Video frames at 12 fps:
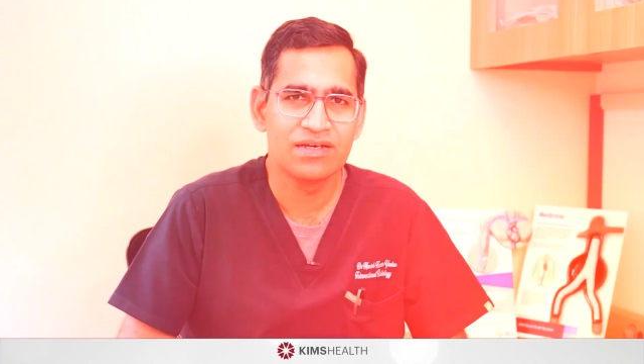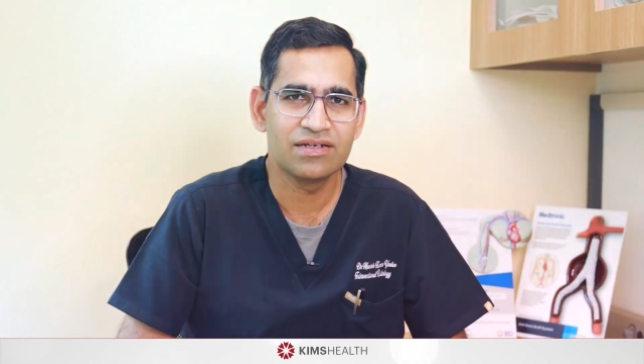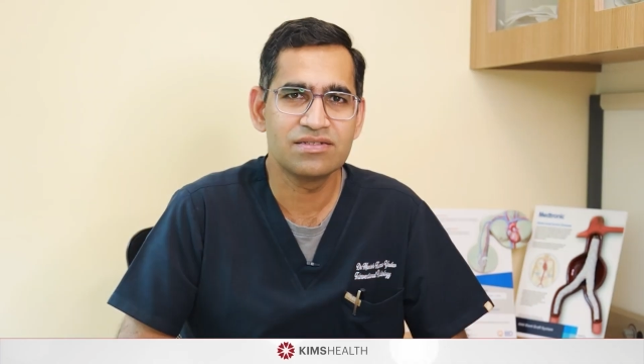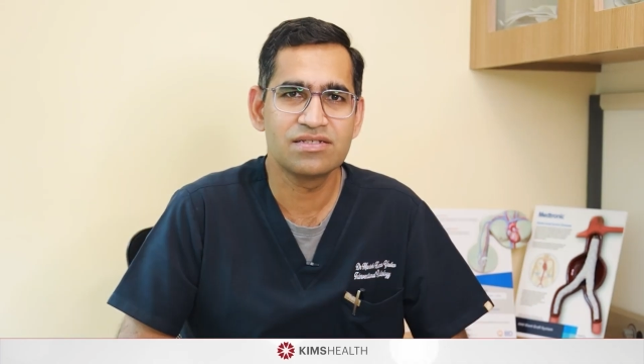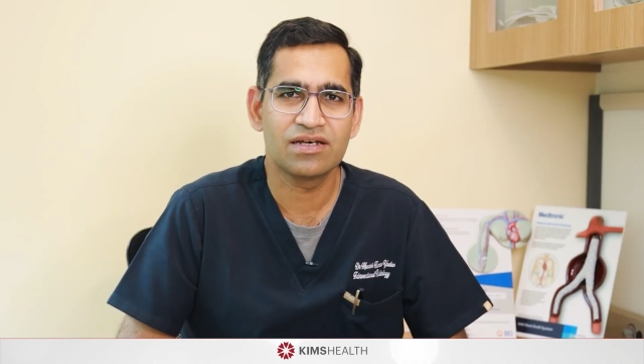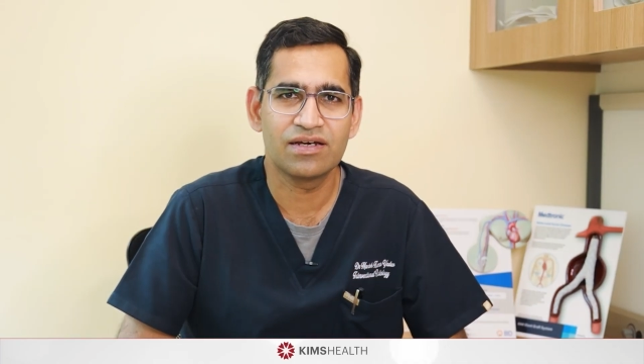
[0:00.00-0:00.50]

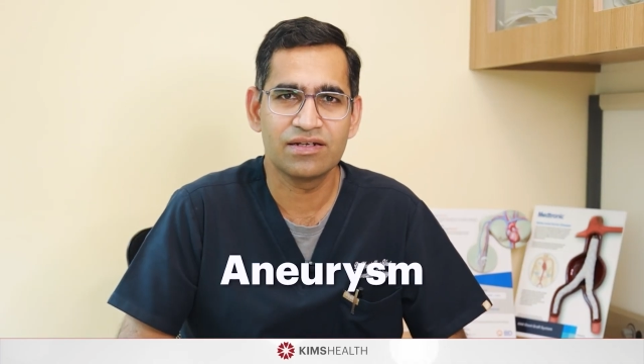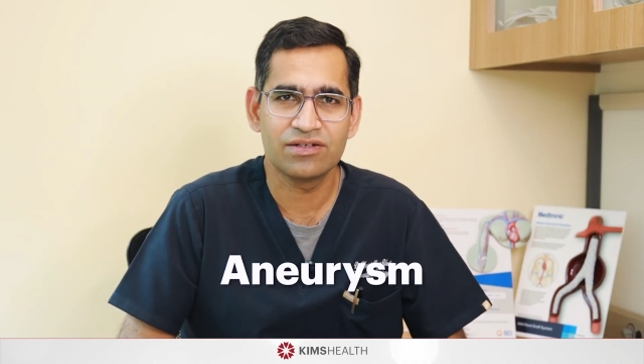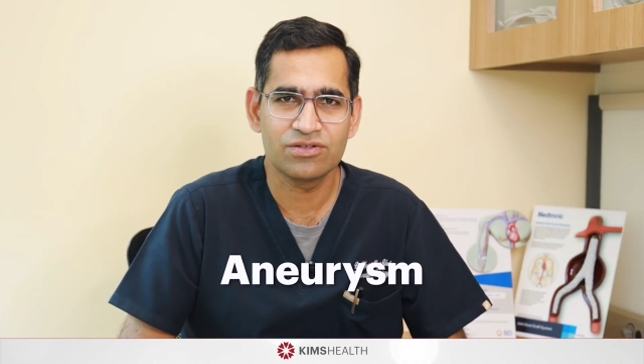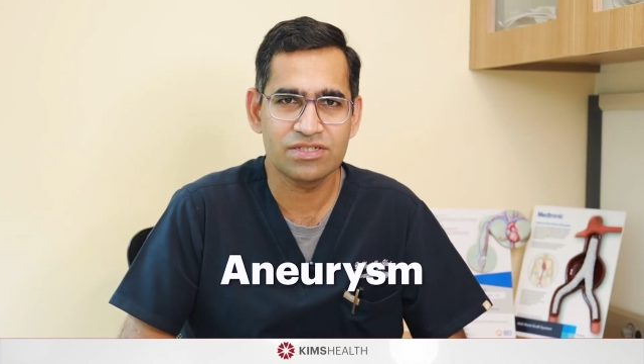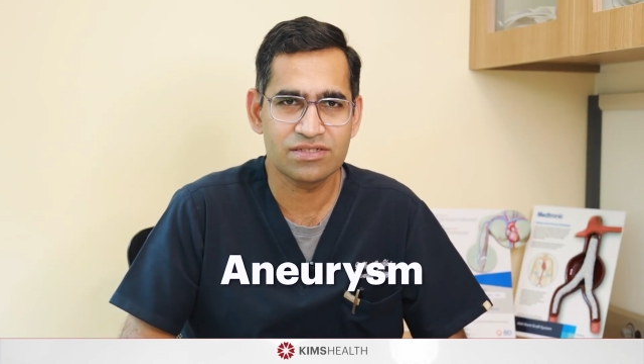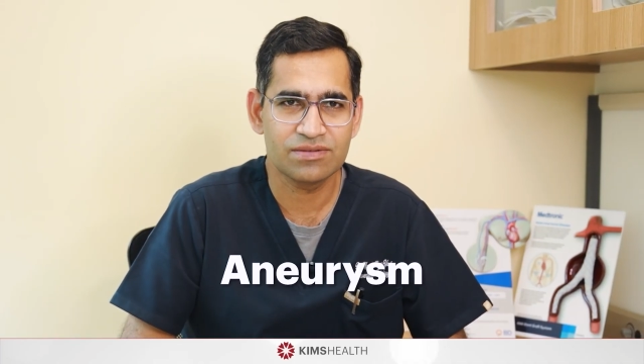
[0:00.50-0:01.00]
Is
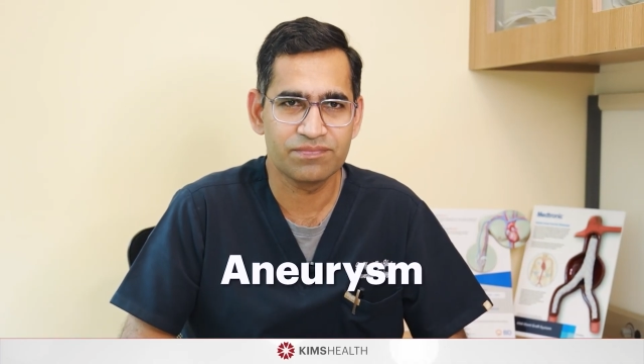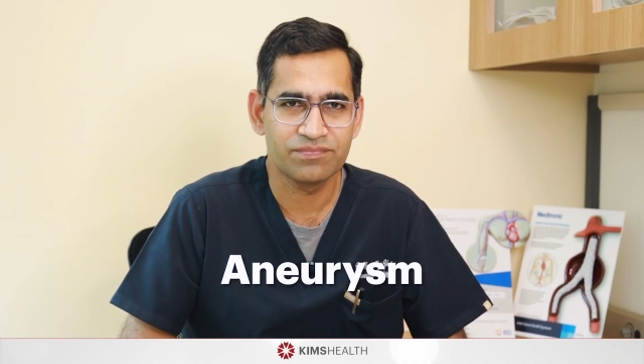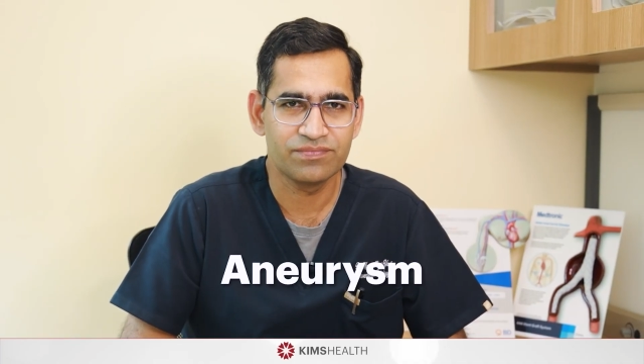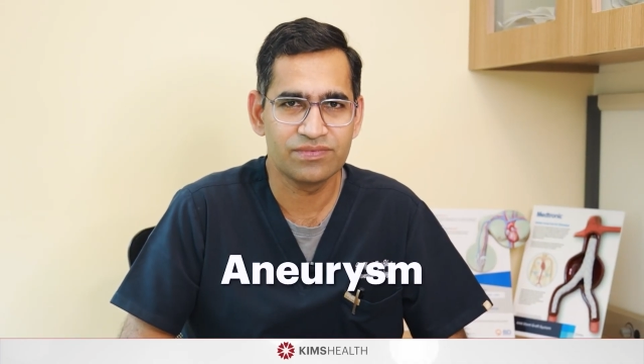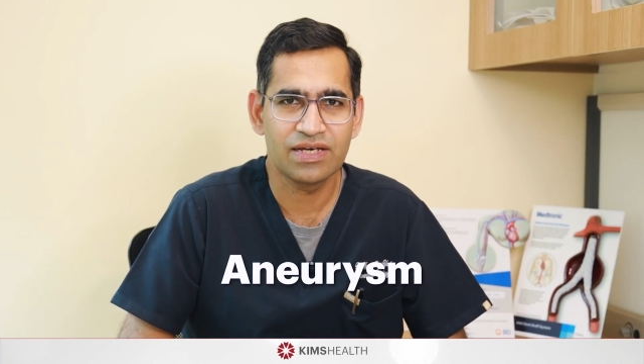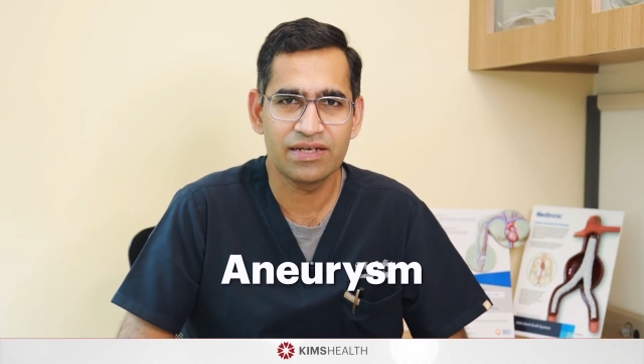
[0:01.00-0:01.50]
aneurysm.
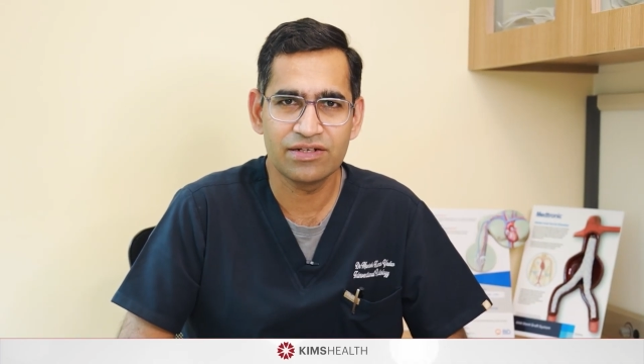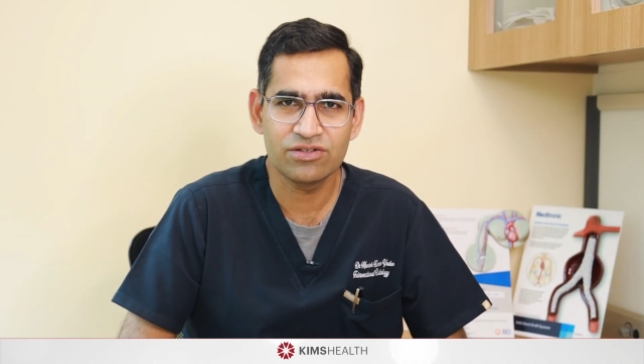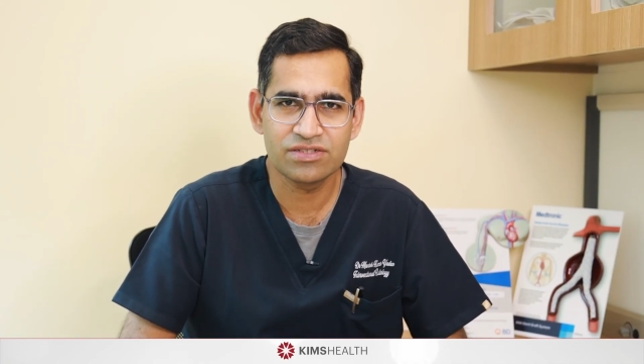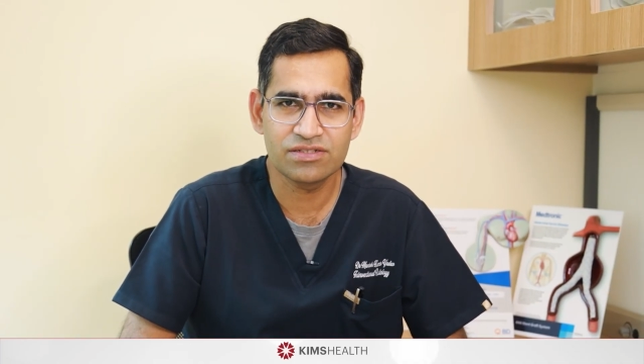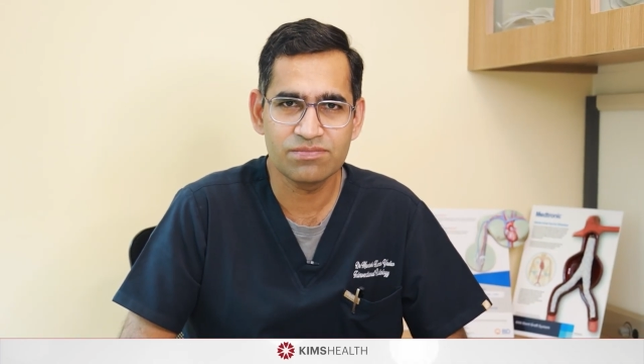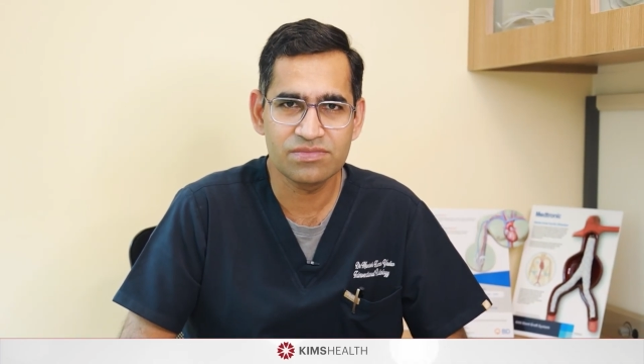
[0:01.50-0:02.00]
The
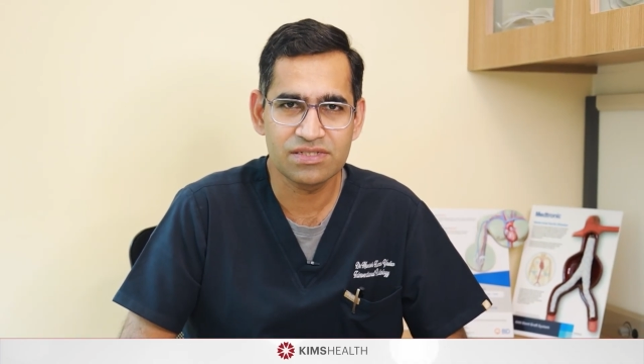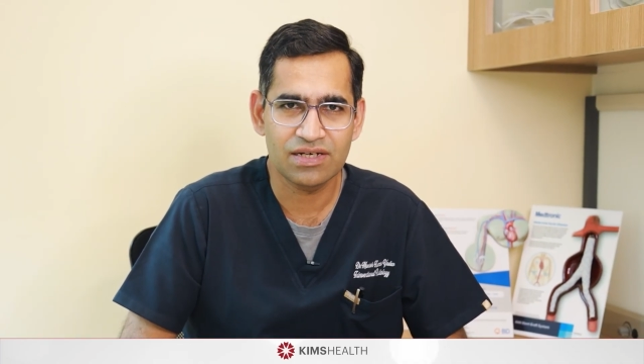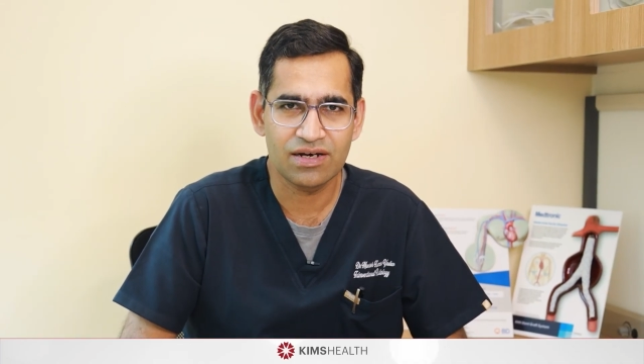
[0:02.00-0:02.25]
aneurysms